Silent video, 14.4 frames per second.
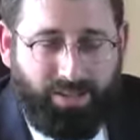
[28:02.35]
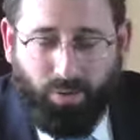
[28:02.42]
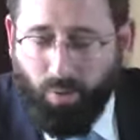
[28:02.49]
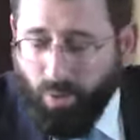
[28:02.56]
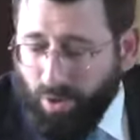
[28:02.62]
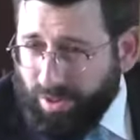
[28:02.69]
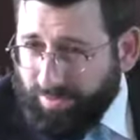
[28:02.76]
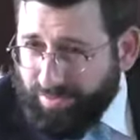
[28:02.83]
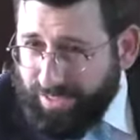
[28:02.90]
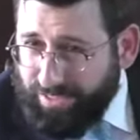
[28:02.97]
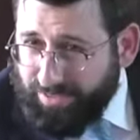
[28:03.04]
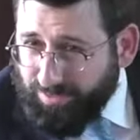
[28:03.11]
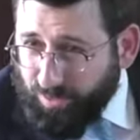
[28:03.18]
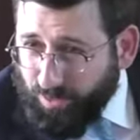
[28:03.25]
All of
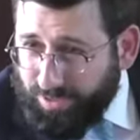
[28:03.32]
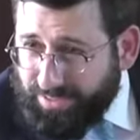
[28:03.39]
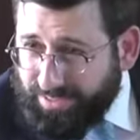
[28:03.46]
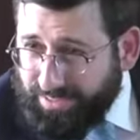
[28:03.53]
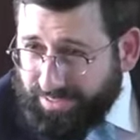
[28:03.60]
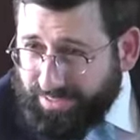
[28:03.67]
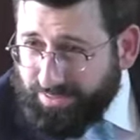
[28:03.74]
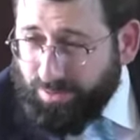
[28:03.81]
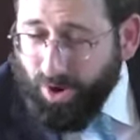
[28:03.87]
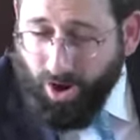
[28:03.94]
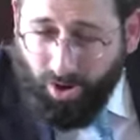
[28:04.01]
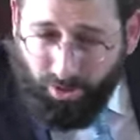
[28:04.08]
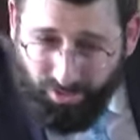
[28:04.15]
these forces are